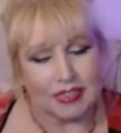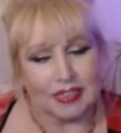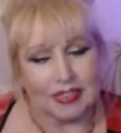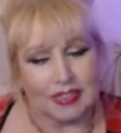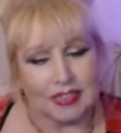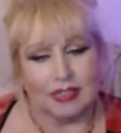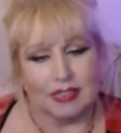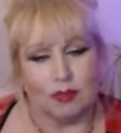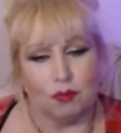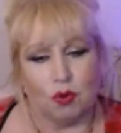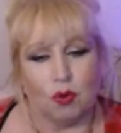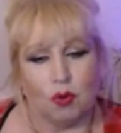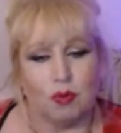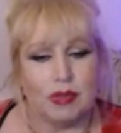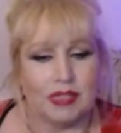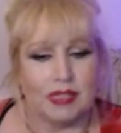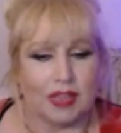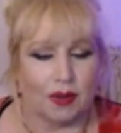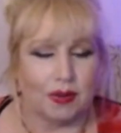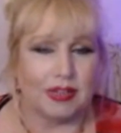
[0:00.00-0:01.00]
was
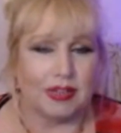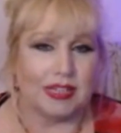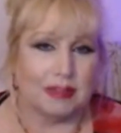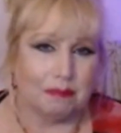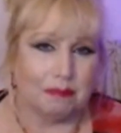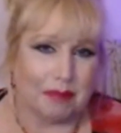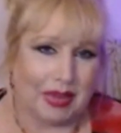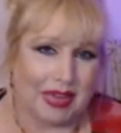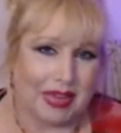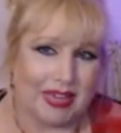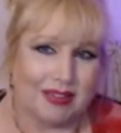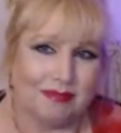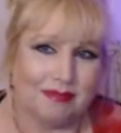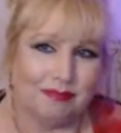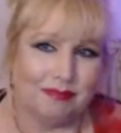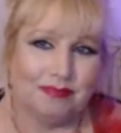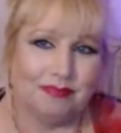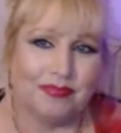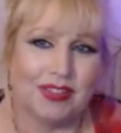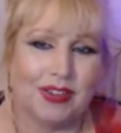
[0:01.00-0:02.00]
going to be.
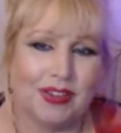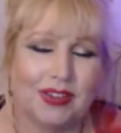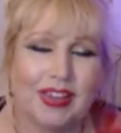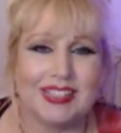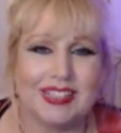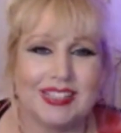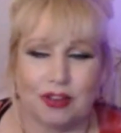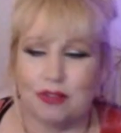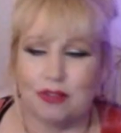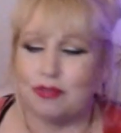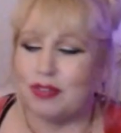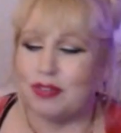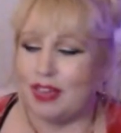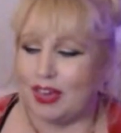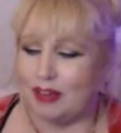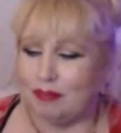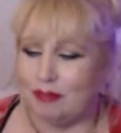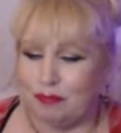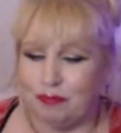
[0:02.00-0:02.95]
Okay, so yeah,